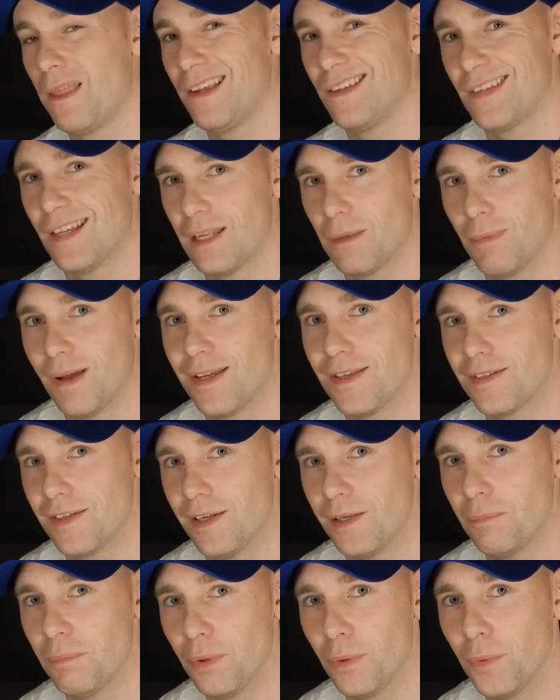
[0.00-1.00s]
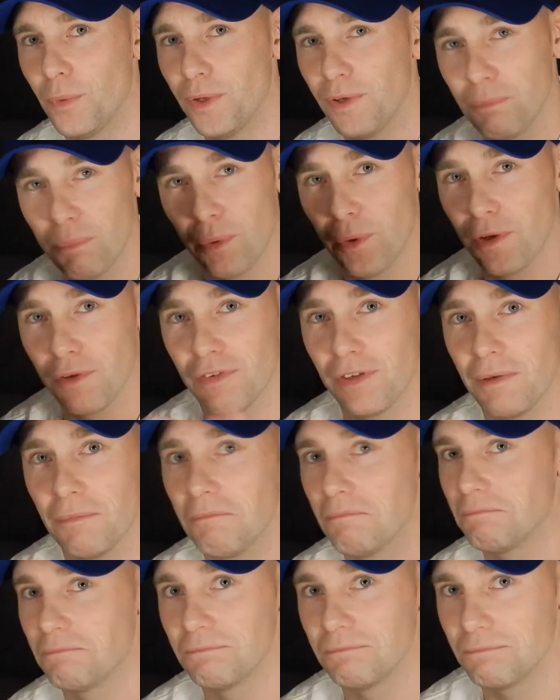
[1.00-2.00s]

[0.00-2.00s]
Is that the main selling point of it?